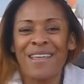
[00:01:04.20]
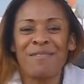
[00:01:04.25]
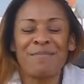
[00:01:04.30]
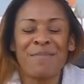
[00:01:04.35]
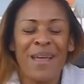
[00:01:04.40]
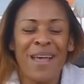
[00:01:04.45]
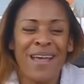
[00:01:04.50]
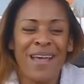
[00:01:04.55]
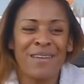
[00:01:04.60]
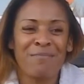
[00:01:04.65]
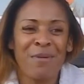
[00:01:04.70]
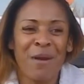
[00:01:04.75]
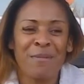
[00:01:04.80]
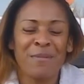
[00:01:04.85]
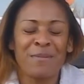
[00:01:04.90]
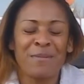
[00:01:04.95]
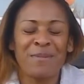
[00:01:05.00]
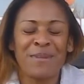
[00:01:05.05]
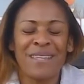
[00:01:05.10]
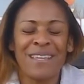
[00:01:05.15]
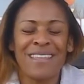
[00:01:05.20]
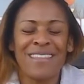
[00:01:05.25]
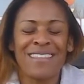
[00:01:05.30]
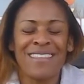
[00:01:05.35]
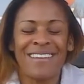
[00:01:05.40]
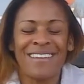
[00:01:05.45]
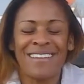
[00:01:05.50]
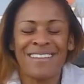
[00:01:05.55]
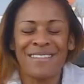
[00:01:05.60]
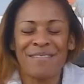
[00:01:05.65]
I am not probably
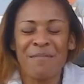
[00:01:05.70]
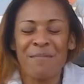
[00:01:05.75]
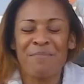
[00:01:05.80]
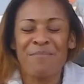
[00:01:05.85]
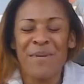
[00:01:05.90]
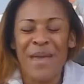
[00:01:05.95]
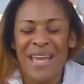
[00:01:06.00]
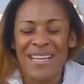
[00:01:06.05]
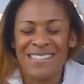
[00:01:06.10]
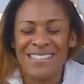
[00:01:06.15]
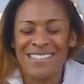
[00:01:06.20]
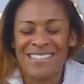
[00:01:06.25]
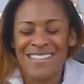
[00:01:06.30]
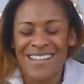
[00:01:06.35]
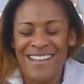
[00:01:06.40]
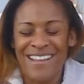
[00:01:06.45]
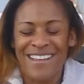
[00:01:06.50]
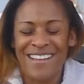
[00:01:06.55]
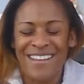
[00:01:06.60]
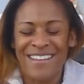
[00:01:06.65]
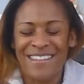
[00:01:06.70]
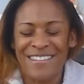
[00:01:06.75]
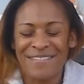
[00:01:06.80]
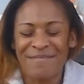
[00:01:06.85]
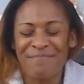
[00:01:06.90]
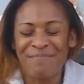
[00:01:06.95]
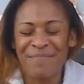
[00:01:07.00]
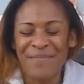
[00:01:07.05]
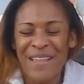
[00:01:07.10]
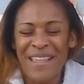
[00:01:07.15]
the best,
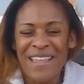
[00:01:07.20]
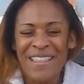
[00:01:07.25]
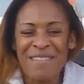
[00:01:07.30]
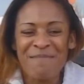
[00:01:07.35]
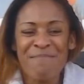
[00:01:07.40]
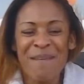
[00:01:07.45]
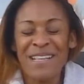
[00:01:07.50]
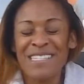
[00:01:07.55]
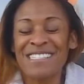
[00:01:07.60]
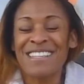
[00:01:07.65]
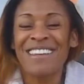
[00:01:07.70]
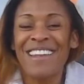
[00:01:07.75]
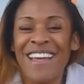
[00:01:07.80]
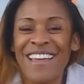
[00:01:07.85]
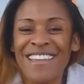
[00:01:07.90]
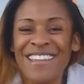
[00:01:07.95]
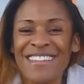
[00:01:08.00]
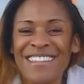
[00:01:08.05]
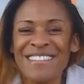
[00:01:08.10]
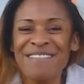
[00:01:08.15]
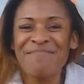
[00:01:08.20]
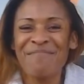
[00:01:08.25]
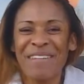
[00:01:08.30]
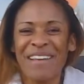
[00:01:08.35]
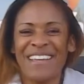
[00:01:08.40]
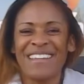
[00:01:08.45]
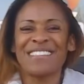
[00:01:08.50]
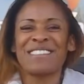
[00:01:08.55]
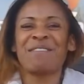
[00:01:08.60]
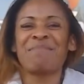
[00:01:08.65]
um, the best client,
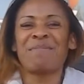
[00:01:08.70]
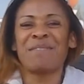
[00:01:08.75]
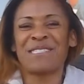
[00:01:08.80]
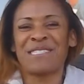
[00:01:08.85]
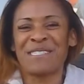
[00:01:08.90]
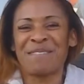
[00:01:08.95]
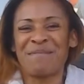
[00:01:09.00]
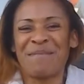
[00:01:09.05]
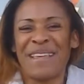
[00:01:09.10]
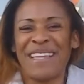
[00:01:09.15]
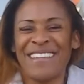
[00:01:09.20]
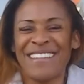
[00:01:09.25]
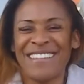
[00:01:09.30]
but she pushes